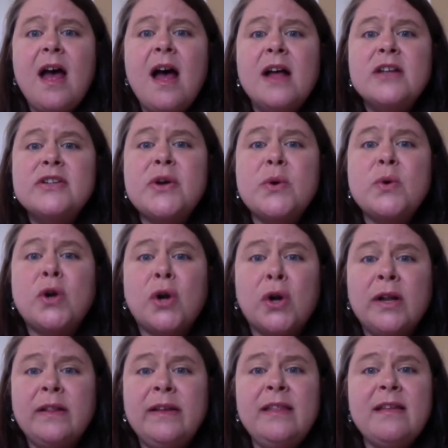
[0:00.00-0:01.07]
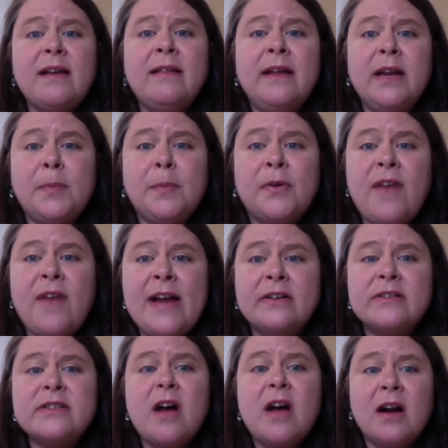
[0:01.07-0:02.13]
So currently the clinic
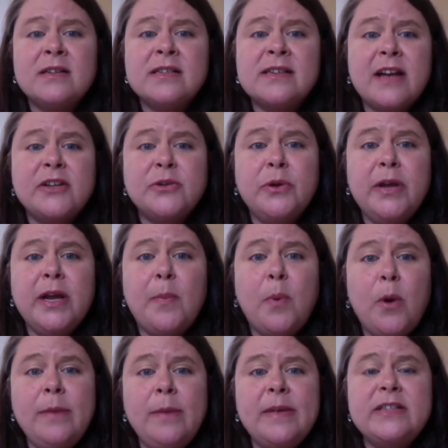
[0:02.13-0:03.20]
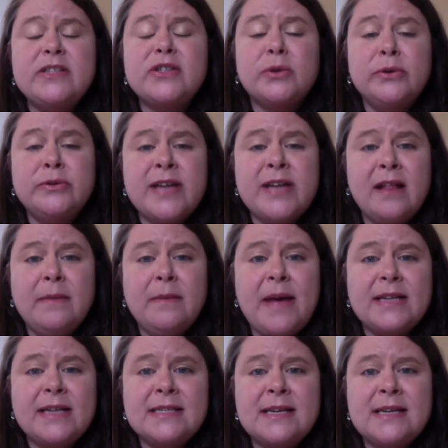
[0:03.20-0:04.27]
providers are scheduling appointments through
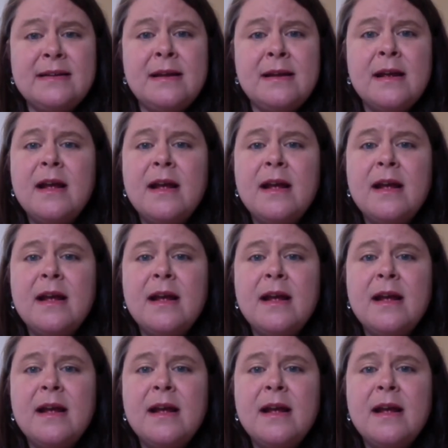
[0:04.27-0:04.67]
telemedicine.